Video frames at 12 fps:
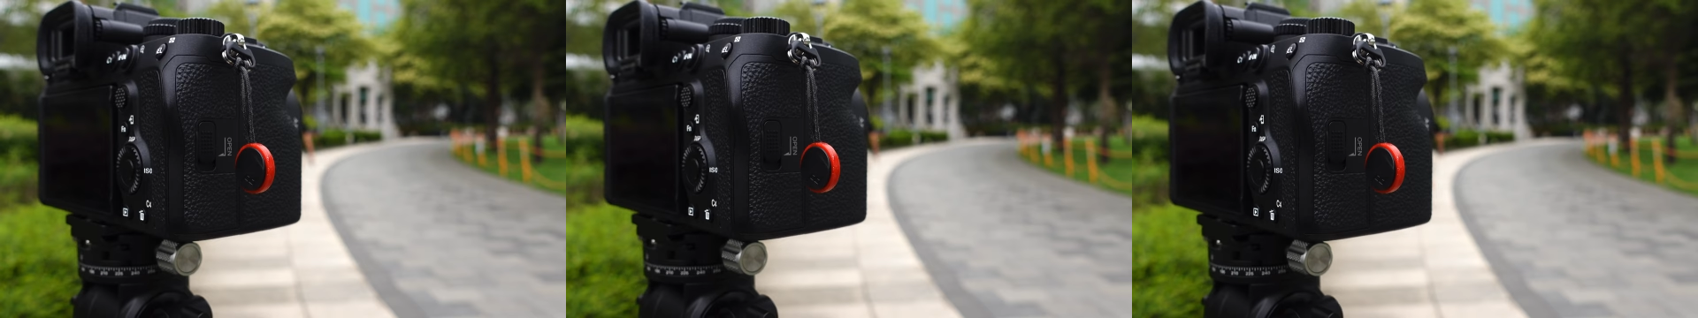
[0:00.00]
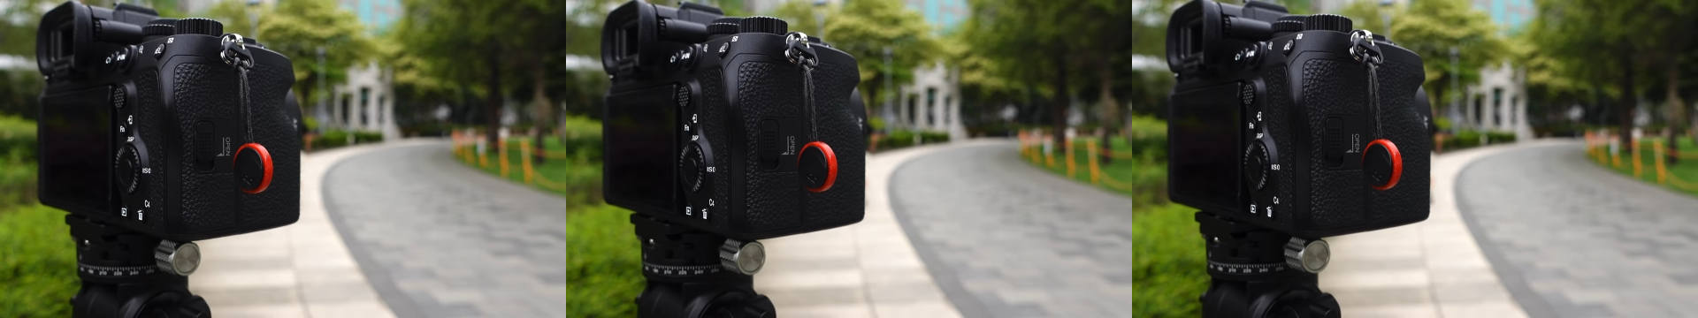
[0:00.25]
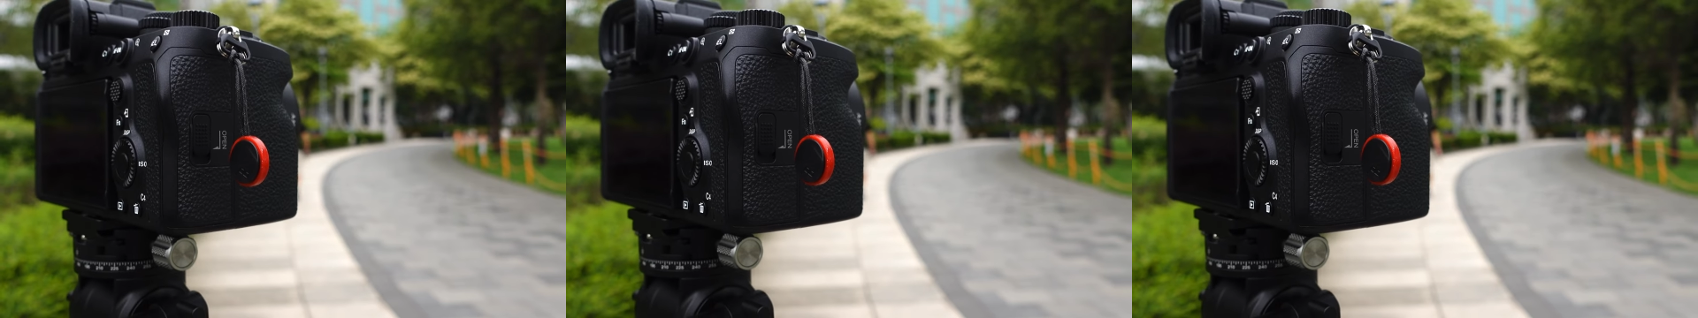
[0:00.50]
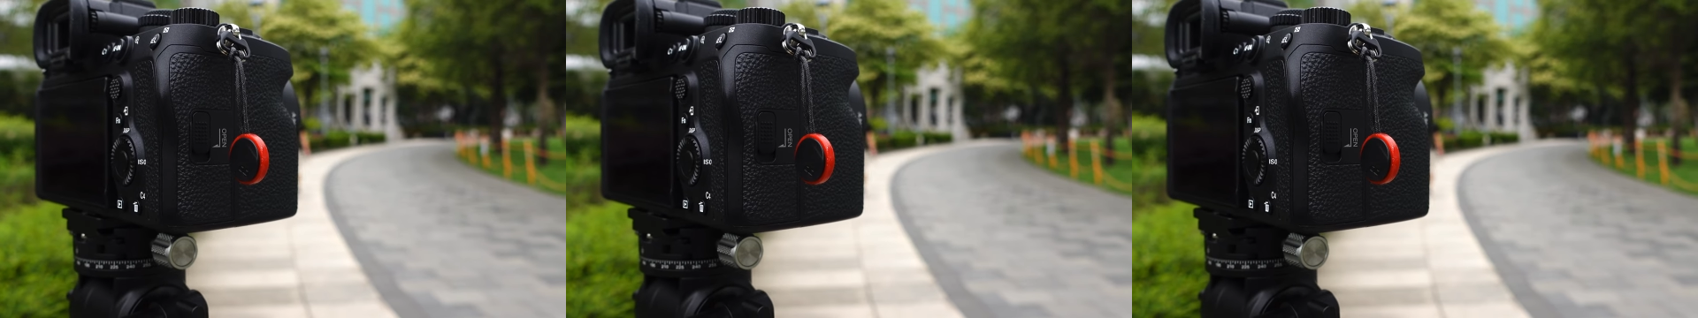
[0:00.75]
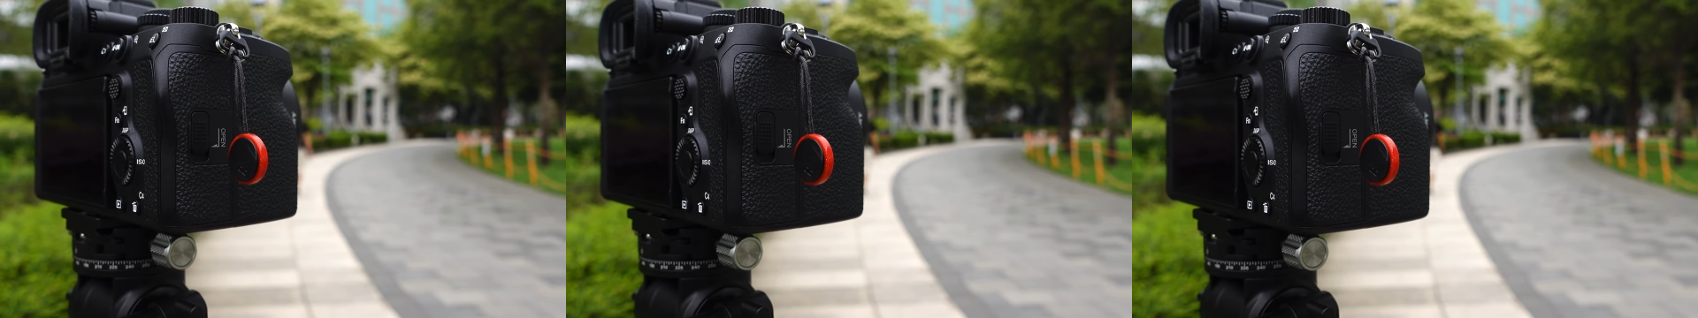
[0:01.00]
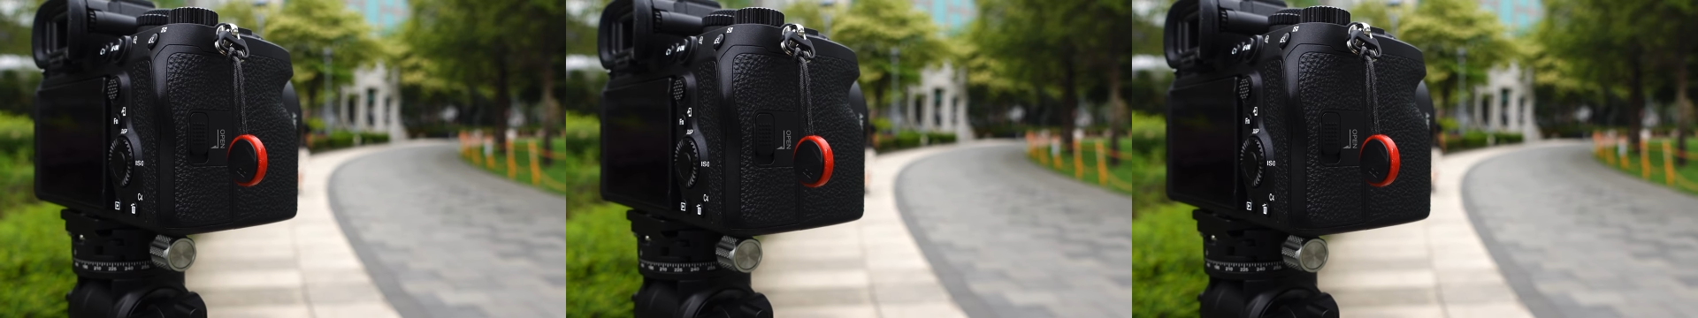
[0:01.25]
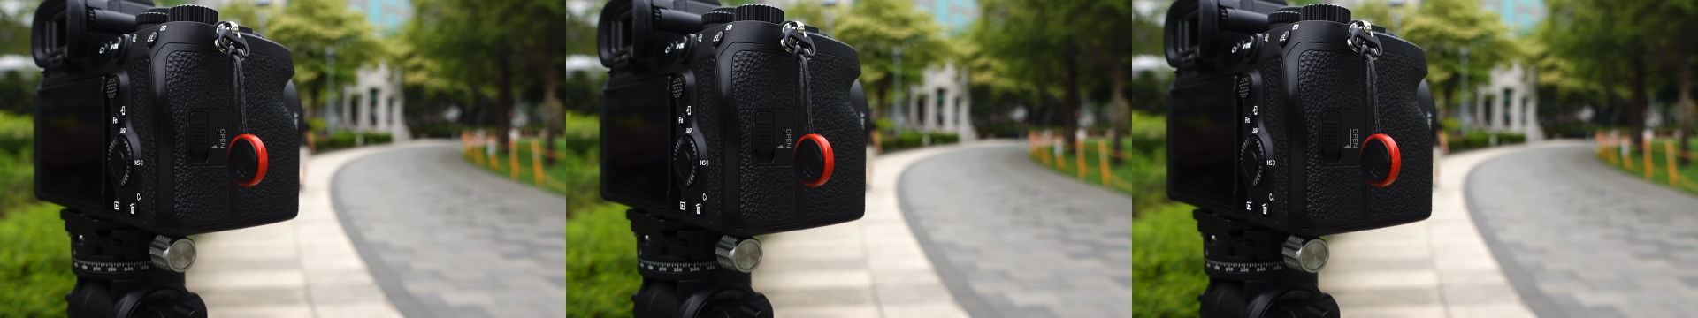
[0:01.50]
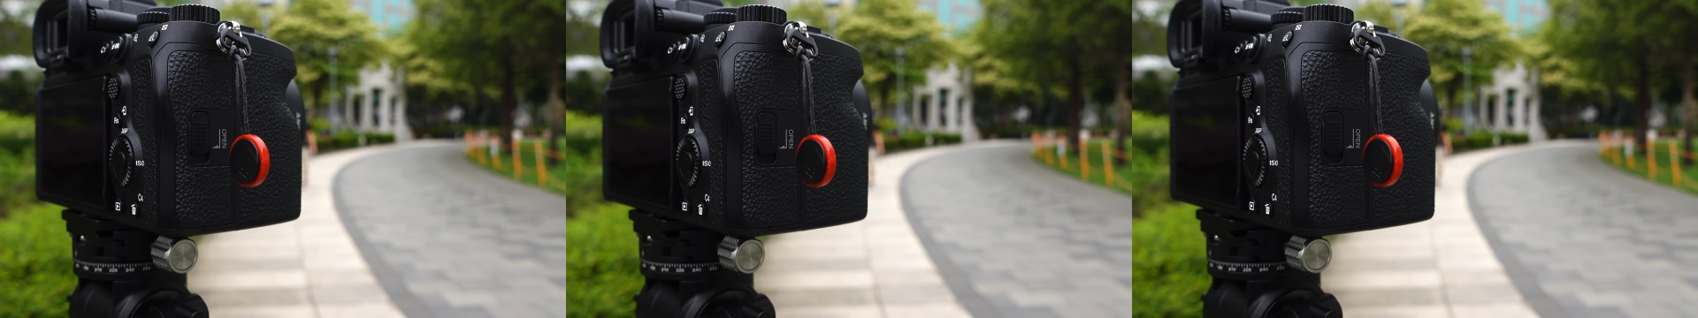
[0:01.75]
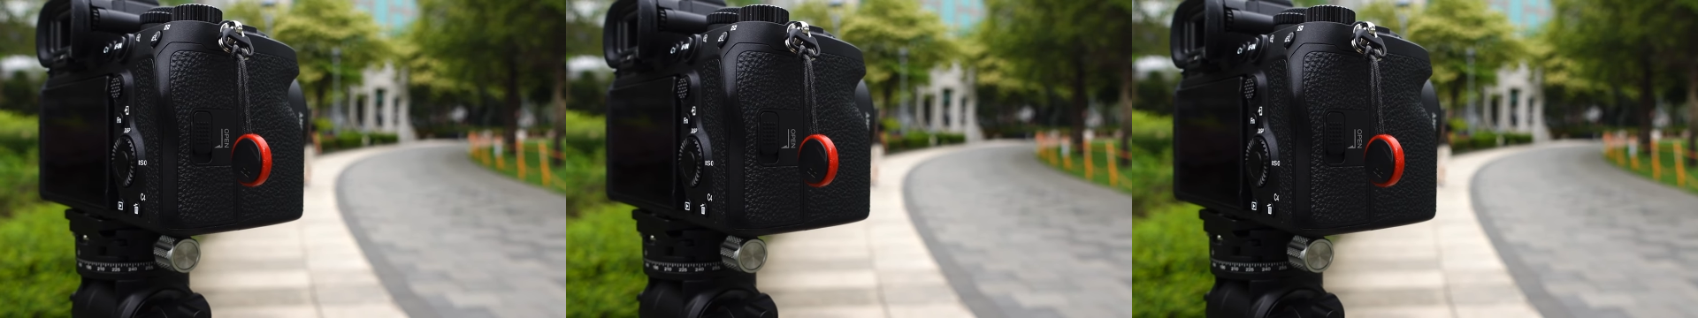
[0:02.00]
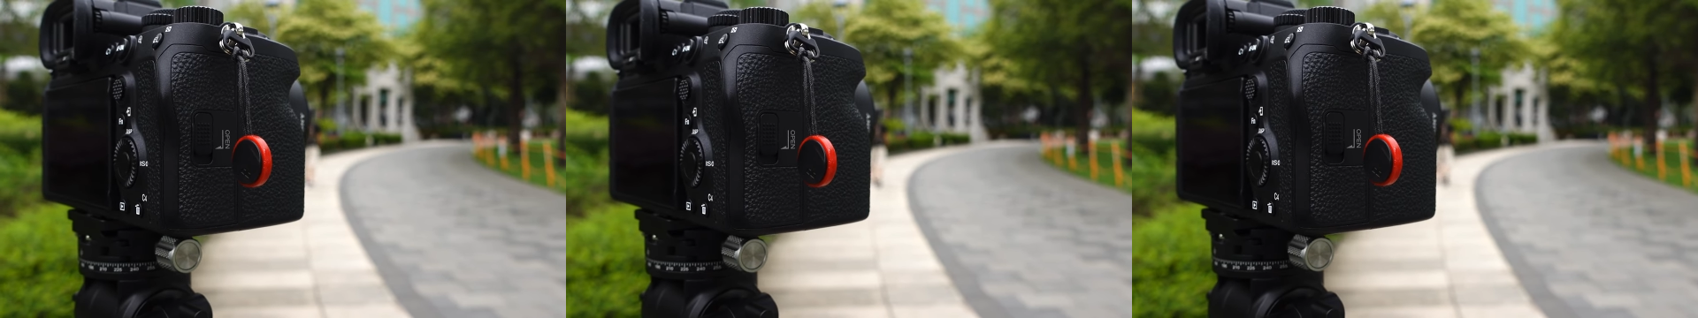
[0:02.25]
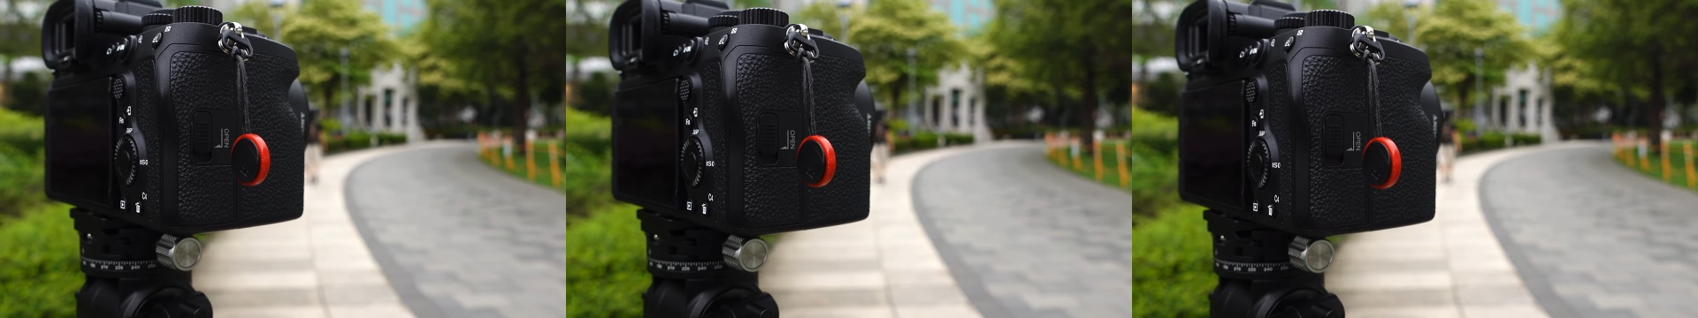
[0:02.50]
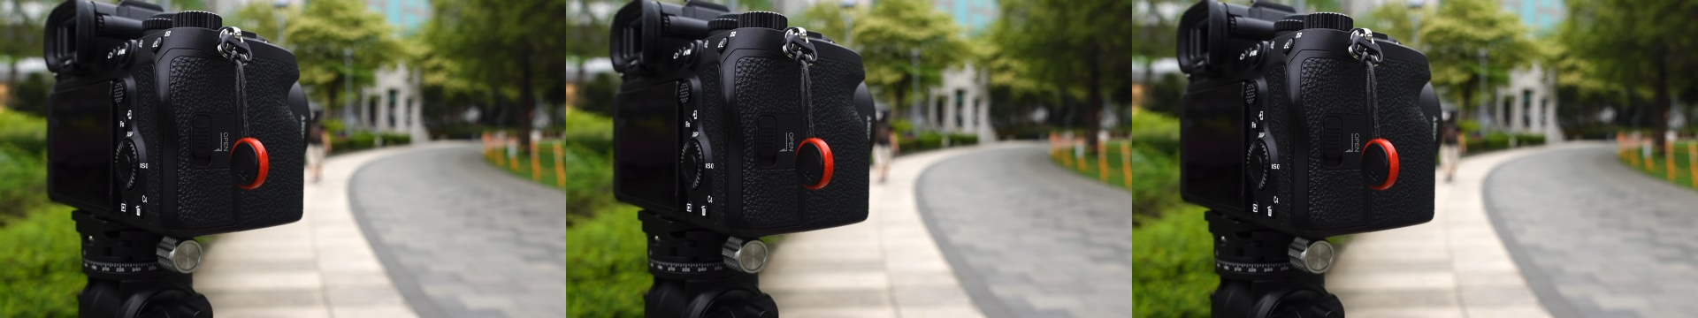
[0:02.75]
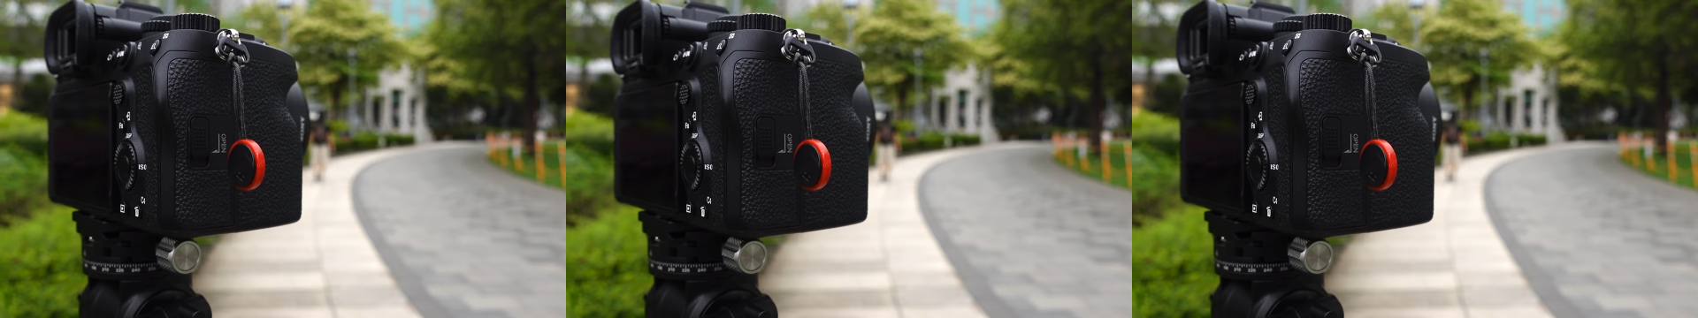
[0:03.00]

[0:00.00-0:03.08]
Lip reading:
No face is visible, so there are no lips to read.